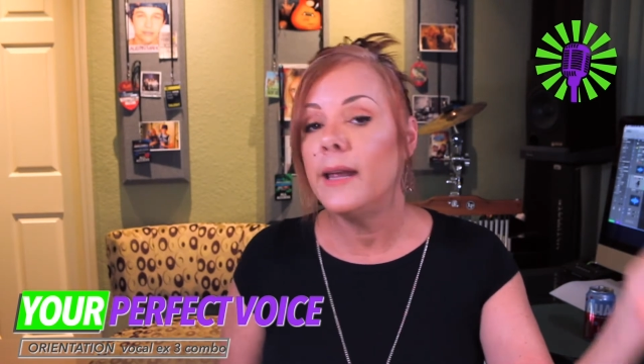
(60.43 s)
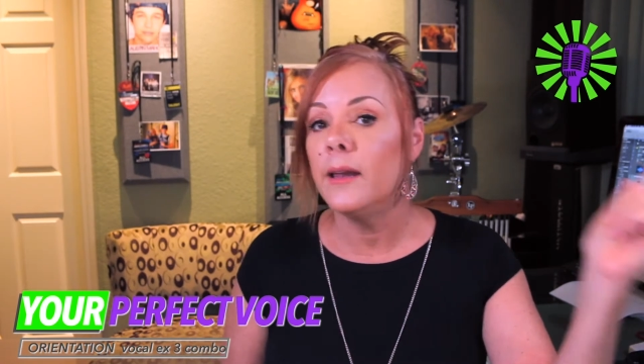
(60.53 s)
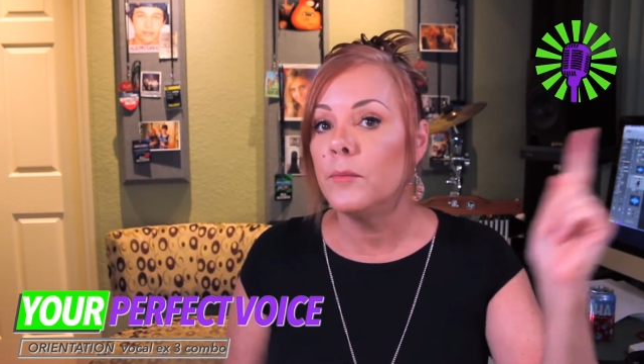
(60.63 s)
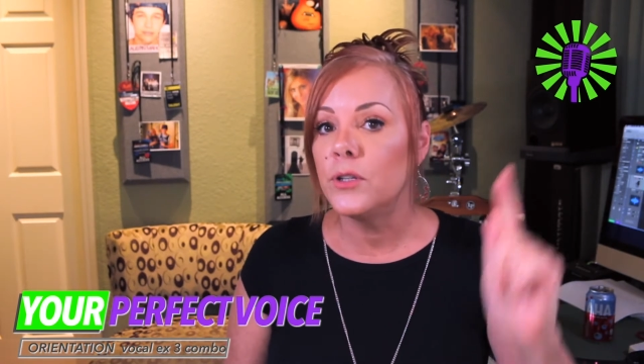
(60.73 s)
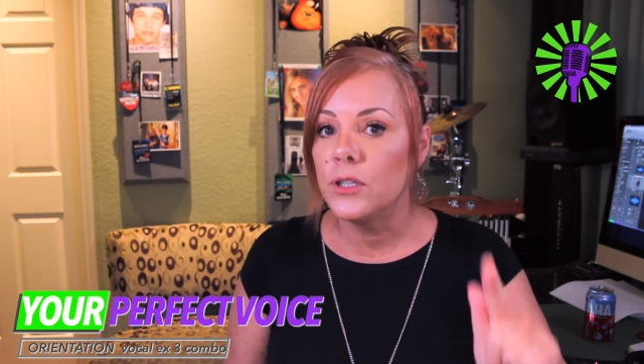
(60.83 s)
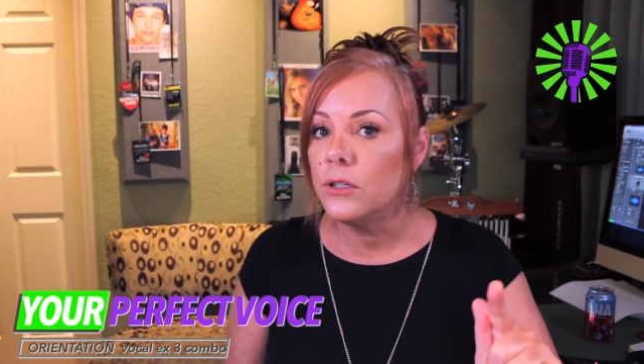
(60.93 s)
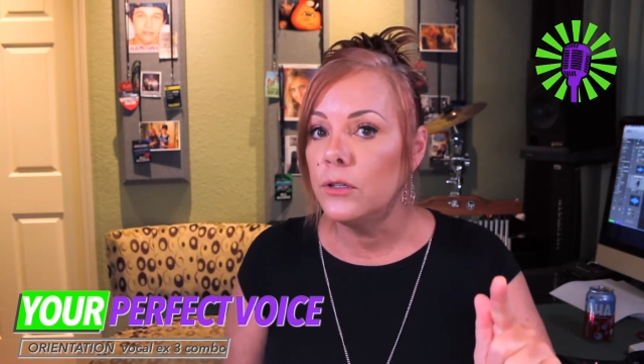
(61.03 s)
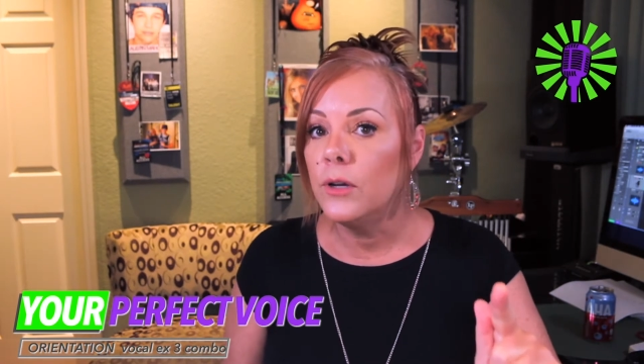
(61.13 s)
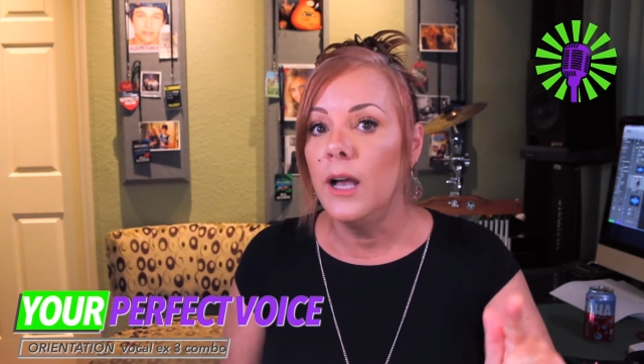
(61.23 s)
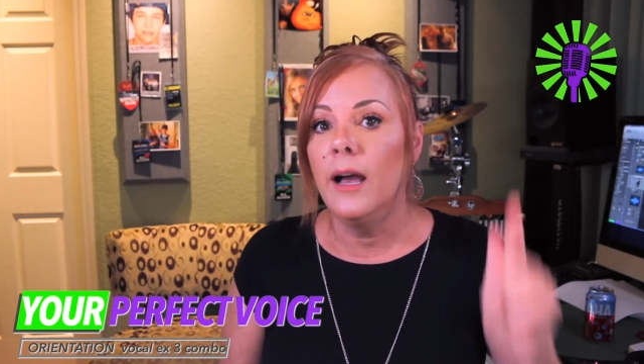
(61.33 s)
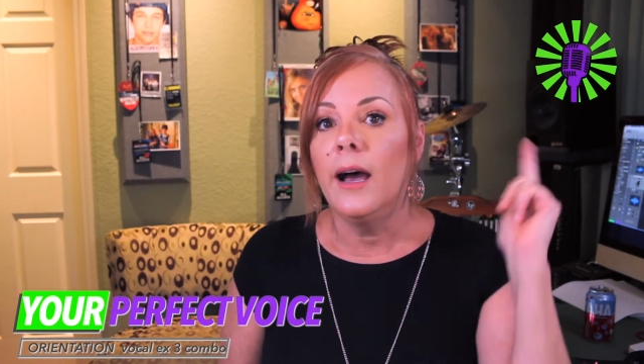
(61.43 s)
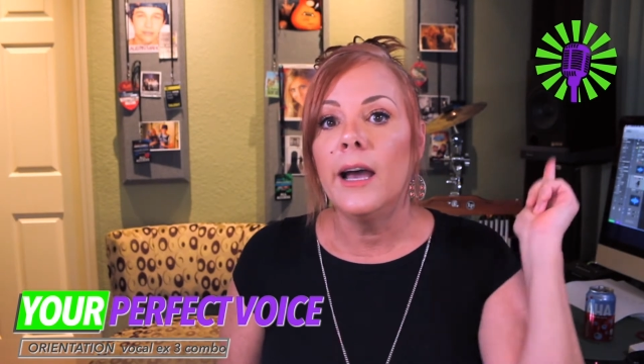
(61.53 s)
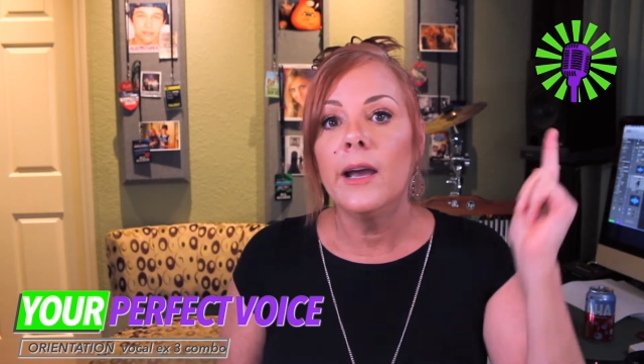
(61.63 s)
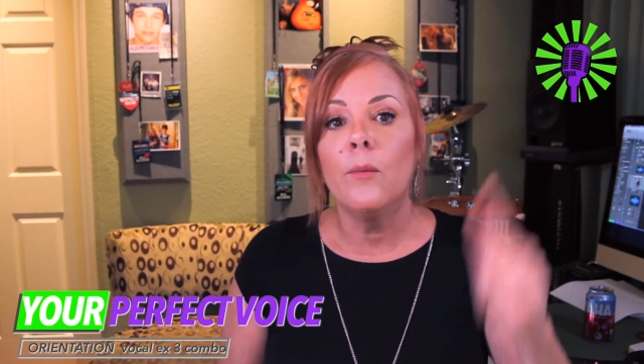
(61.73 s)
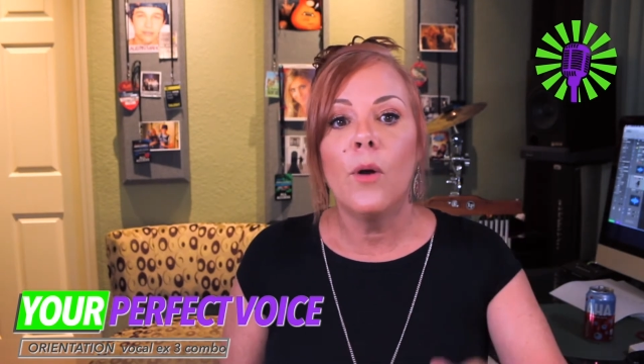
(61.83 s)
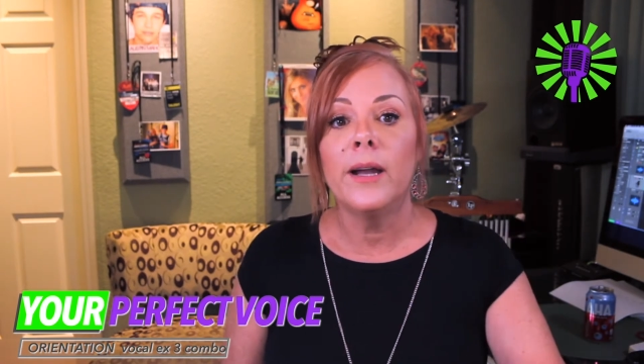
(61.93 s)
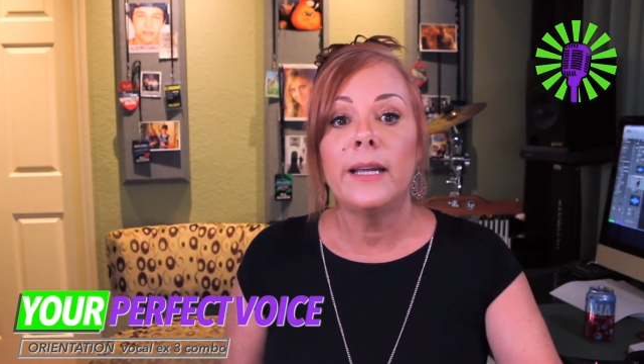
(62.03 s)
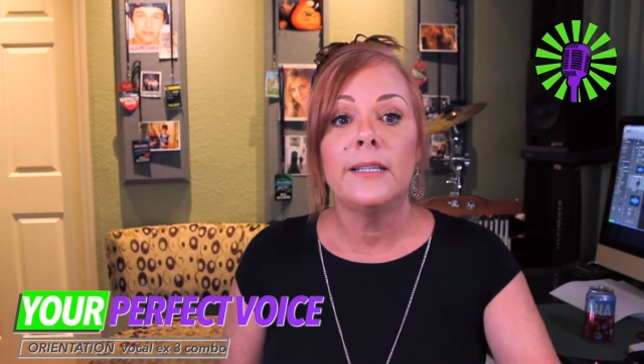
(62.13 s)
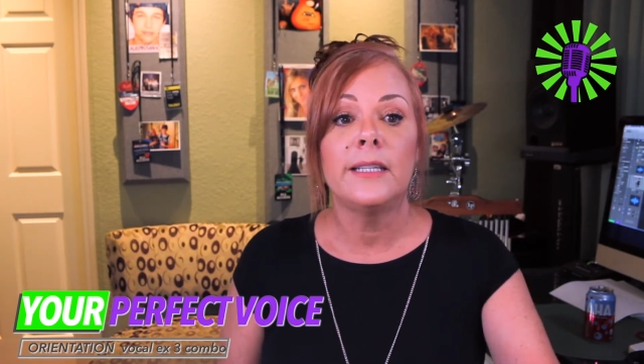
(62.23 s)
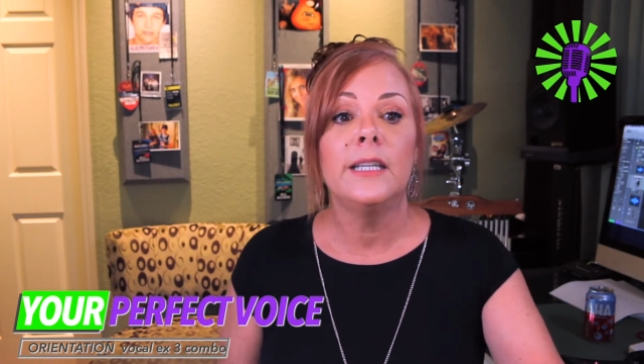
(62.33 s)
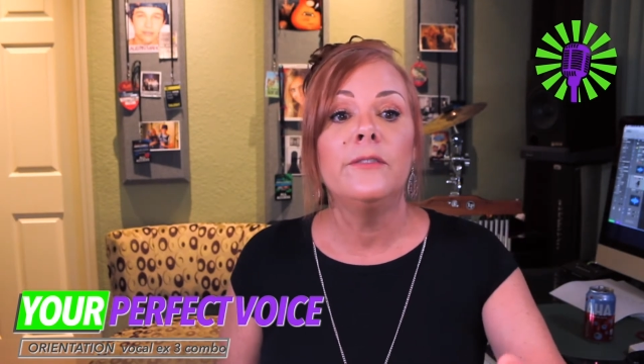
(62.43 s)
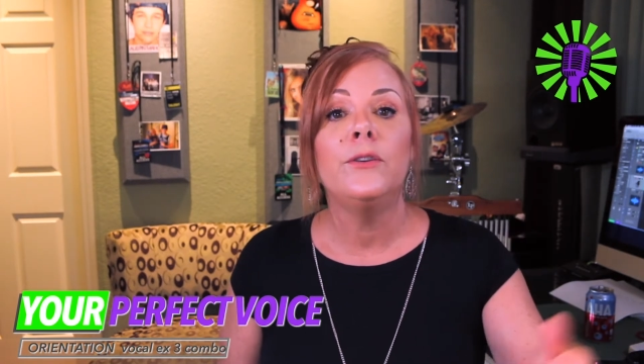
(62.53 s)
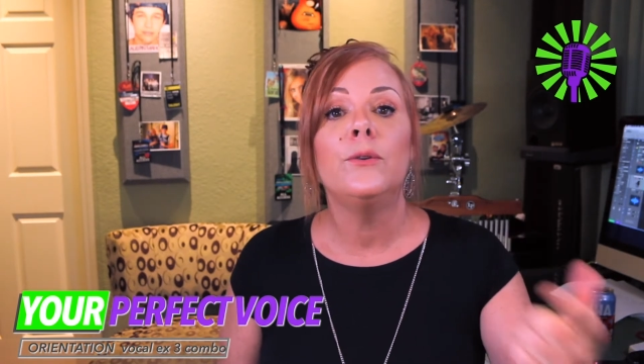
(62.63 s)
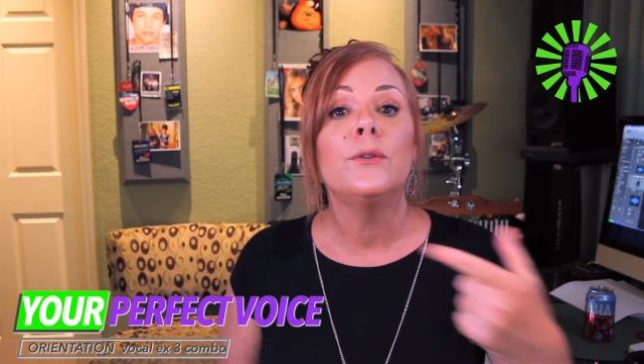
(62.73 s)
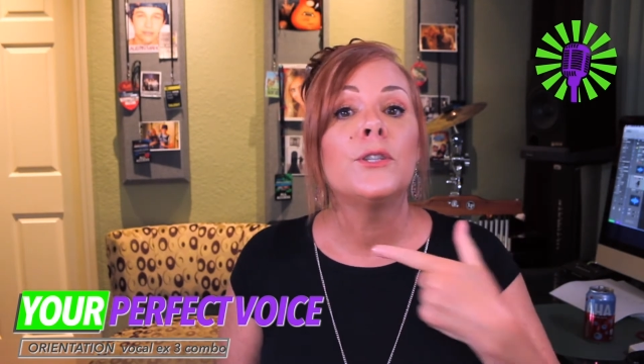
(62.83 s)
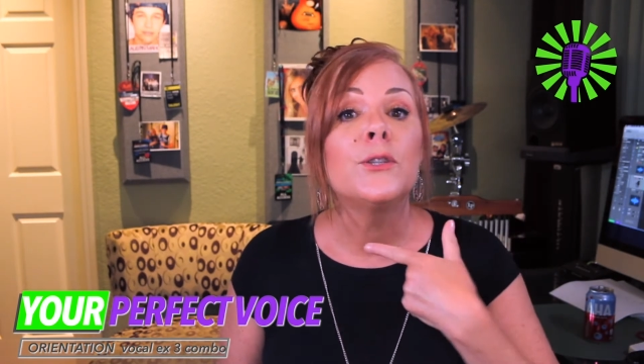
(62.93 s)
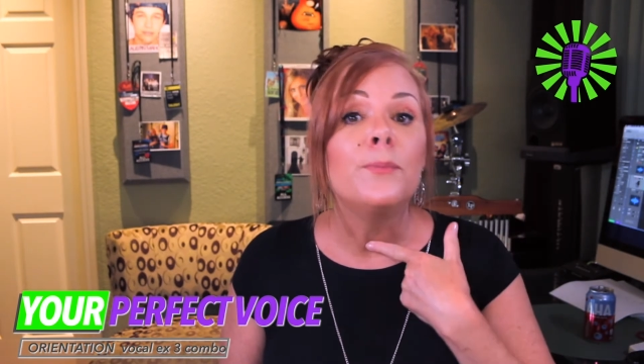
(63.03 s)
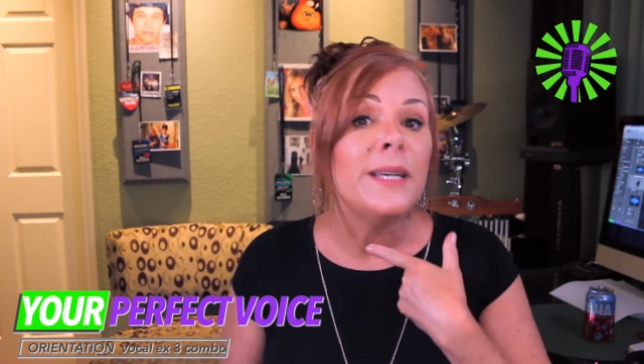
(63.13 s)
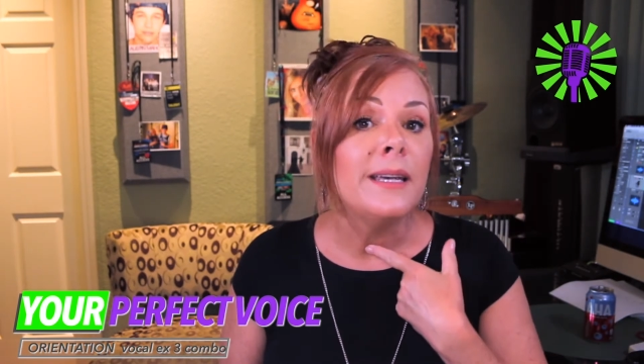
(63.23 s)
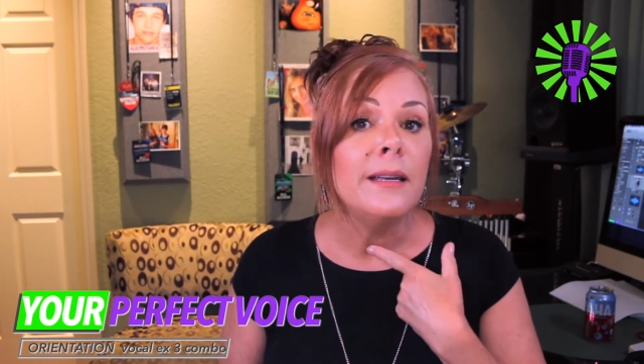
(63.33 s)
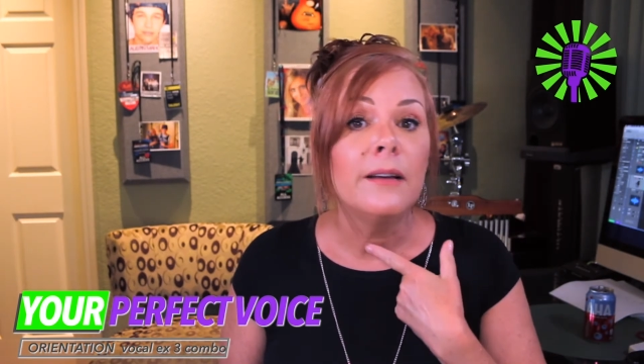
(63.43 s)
And number two, I am wanting to give you speed,